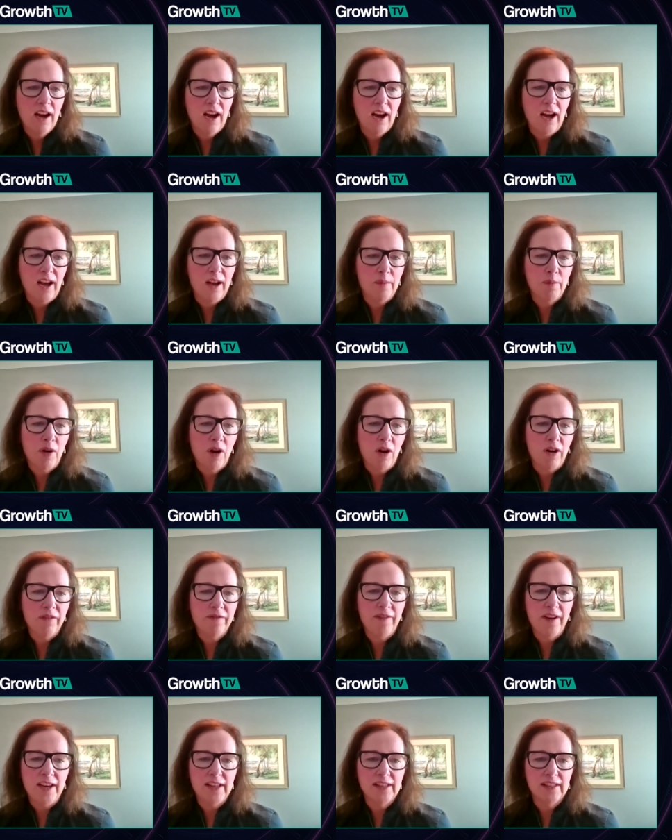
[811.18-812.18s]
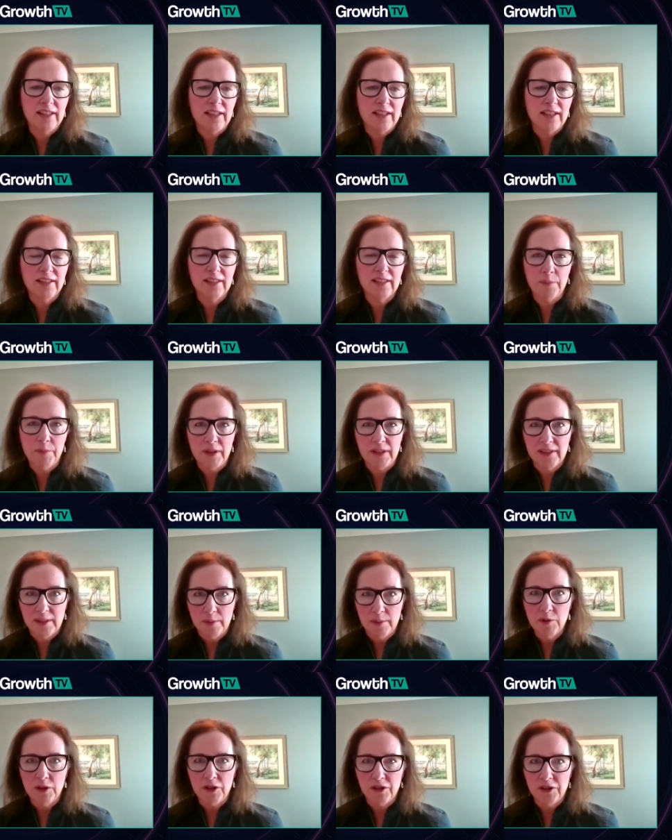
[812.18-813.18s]
um, are facing something
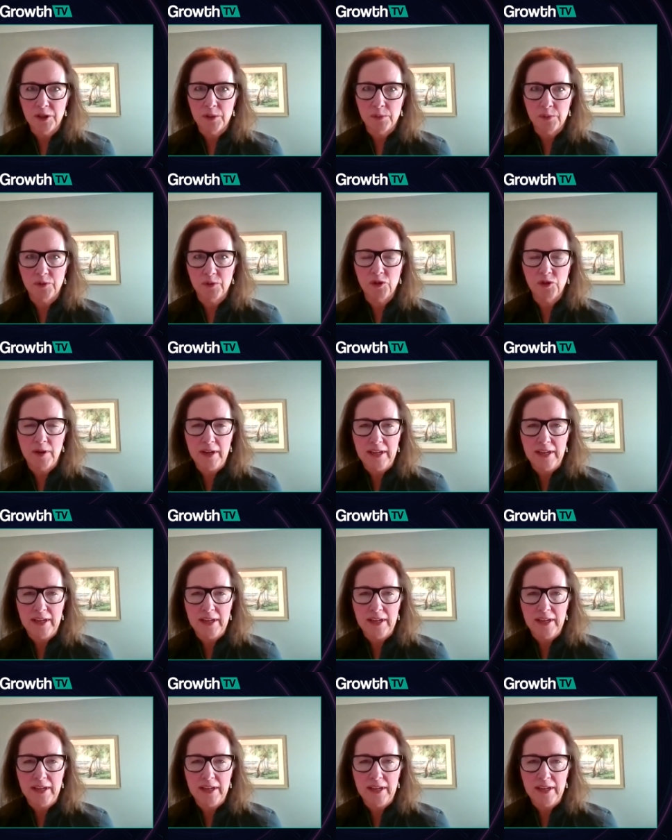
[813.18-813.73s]
similar in terms of